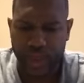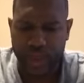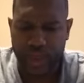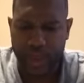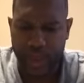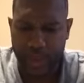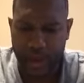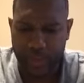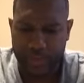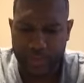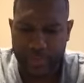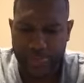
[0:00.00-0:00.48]

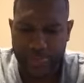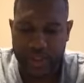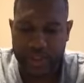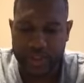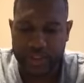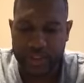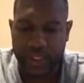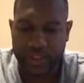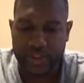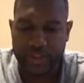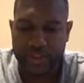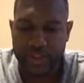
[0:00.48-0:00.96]
um, it
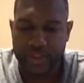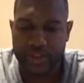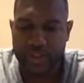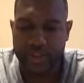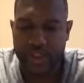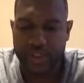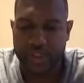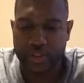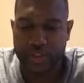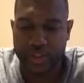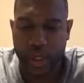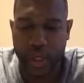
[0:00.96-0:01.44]
says, it
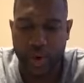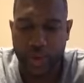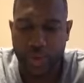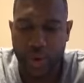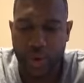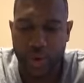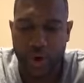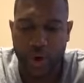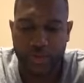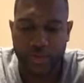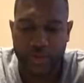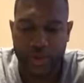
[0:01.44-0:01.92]
says, uh,
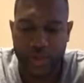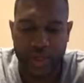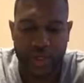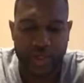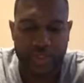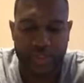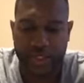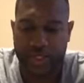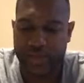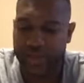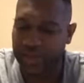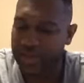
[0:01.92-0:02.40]
where all the, he
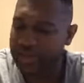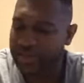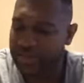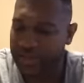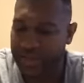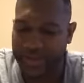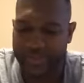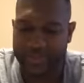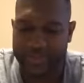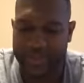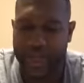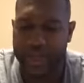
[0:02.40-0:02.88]
said, he
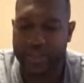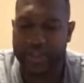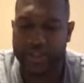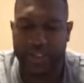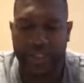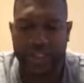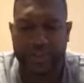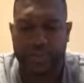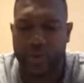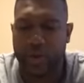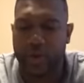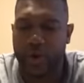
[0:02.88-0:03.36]
began to
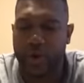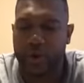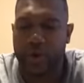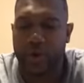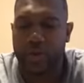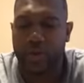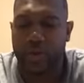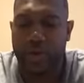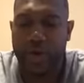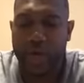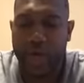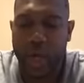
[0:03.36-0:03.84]
say, where are all
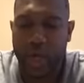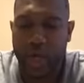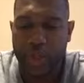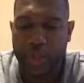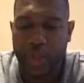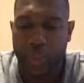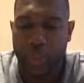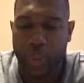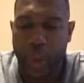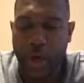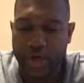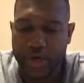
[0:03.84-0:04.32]
the,
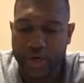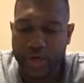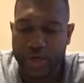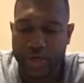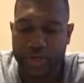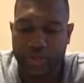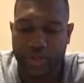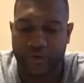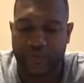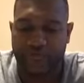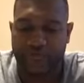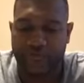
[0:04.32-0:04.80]
the
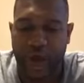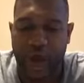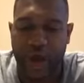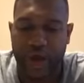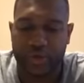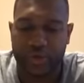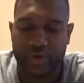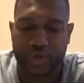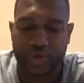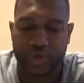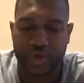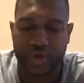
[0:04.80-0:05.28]
wonders our
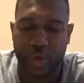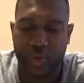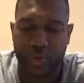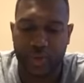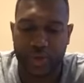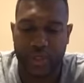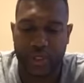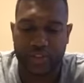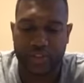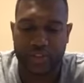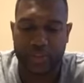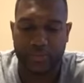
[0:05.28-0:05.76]
fathers told
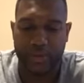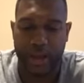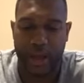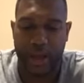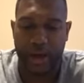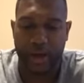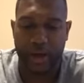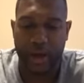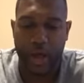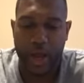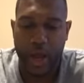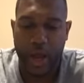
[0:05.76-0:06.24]
us
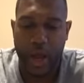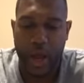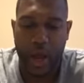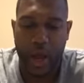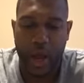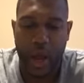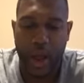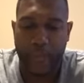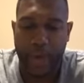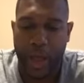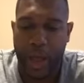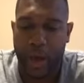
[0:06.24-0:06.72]
about, uh,
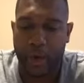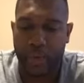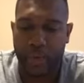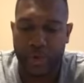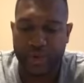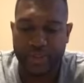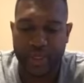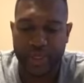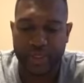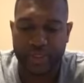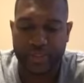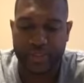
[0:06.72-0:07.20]
about
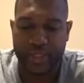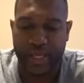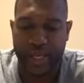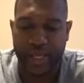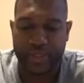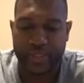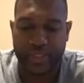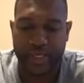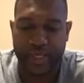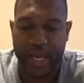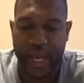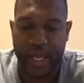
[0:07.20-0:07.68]
when they
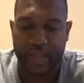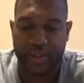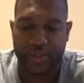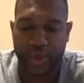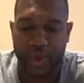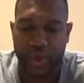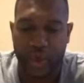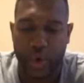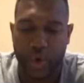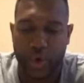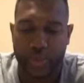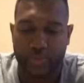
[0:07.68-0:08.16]
said, did not
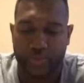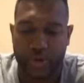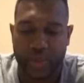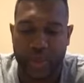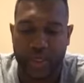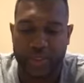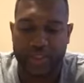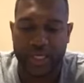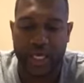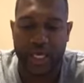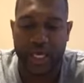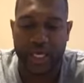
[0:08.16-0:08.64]
the Lord
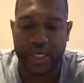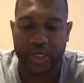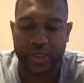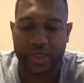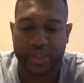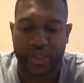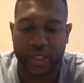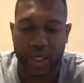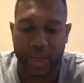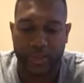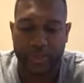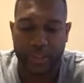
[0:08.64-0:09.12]
bring us out of
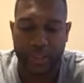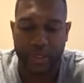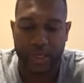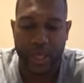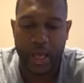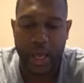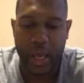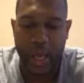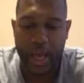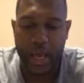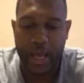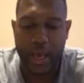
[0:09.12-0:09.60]
Egypt? And,
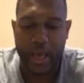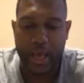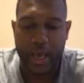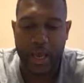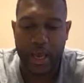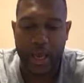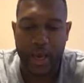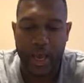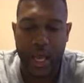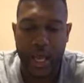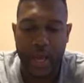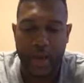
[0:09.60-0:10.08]

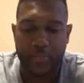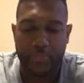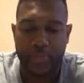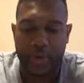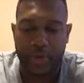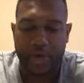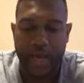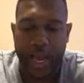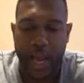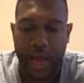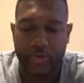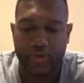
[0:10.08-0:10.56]
Uh, uh,
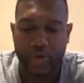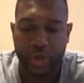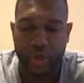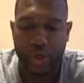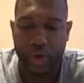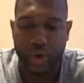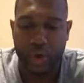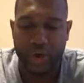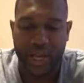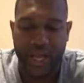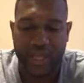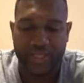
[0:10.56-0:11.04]
but now
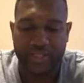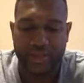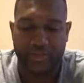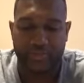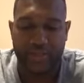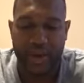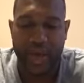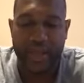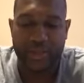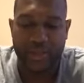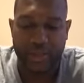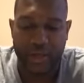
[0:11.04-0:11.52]
the Lord has
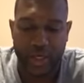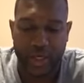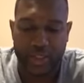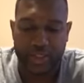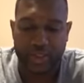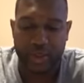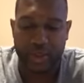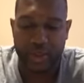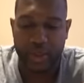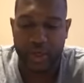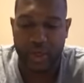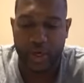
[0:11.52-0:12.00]
abandoned
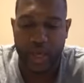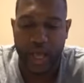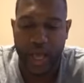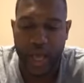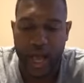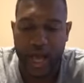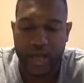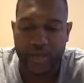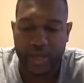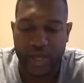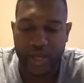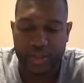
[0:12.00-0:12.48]
us and, and
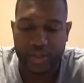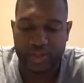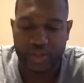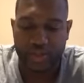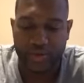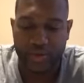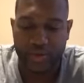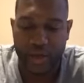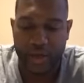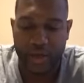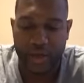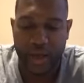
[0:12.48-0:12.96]
out of hands
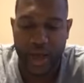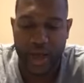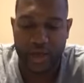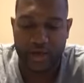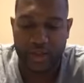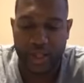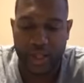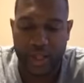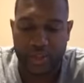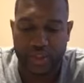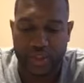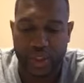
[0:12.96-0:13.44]
and
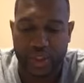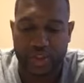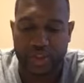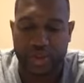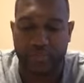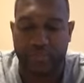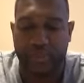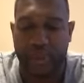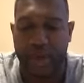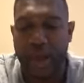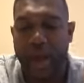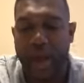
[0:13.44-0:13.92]
out of the hands of
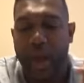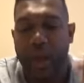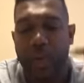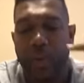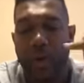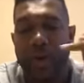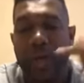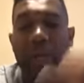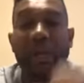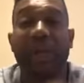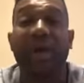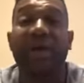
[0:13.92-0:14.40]
Egypt. But
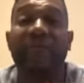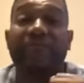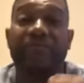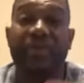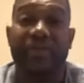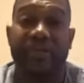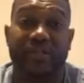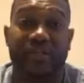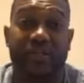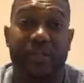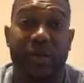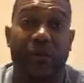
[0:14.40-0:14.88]
what I love
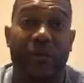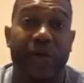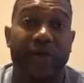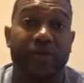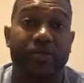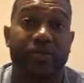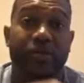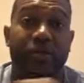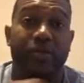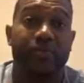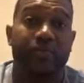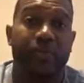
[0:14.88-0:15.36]
this, all
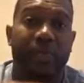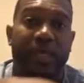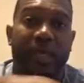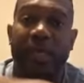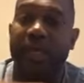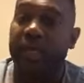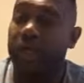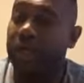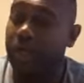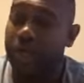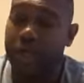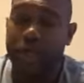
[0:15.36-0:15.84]
right. So
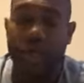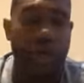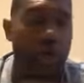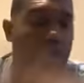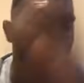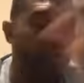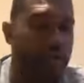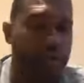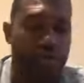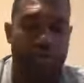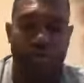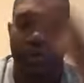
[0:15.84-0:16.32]
Gideon, he
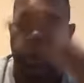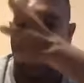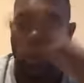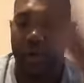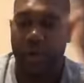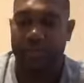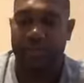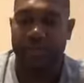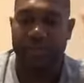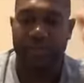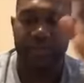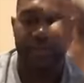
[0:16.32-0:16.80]
goes through
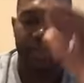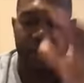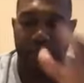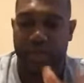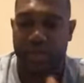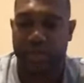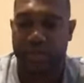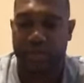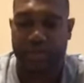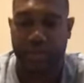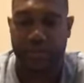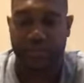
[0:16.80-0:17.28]
all of his
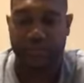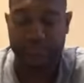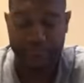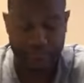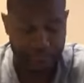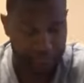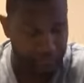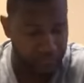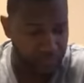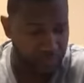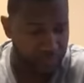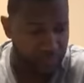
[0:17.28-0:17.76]
things and
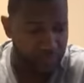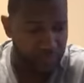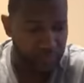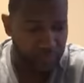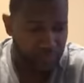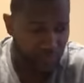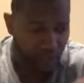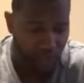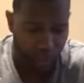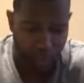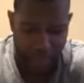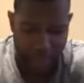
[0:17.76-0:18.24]

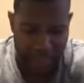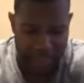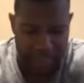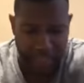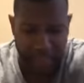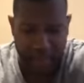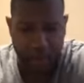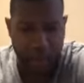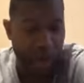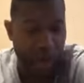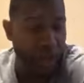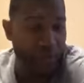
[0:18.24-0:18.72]
why
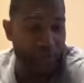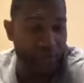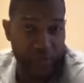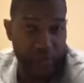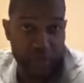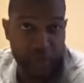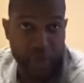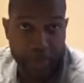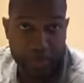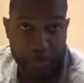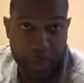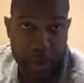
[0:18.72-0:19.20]
he's not
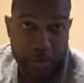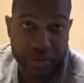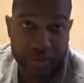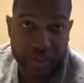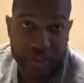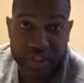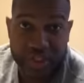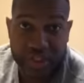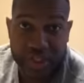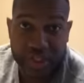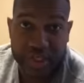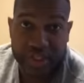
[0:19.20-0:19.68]
qualified. You know,
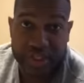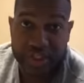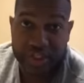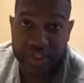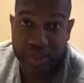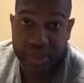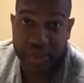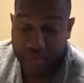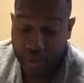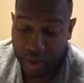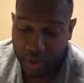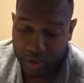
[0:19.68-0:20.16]
Moses did a
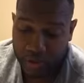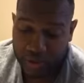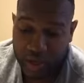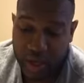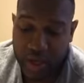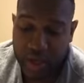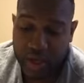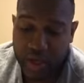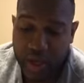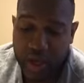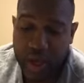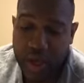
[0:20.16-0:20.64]
similar
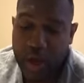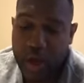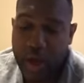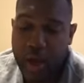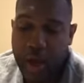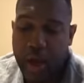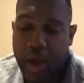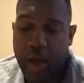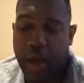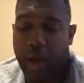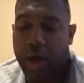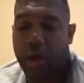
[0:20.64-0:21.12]
thing
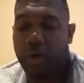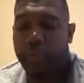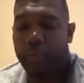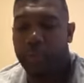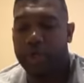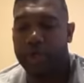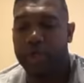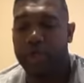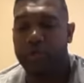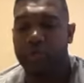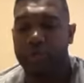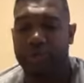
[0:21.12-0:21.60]
uh,
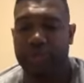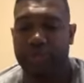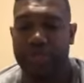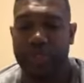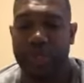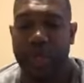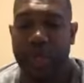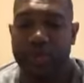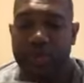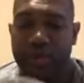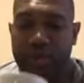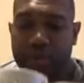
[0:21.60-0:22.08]
when he was
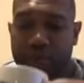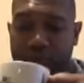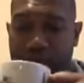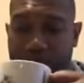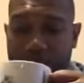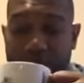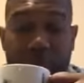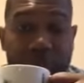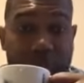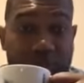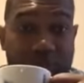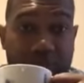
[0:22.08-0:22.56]
sharing, when
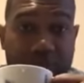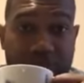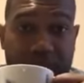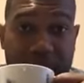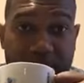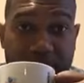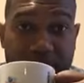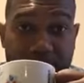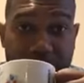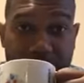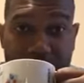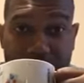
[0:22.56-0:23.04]
he was
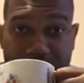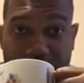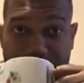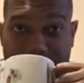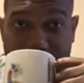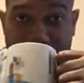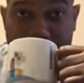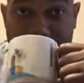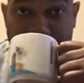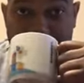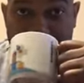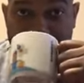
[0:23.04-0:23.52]
commissioned to do
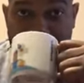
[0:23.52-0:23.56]
something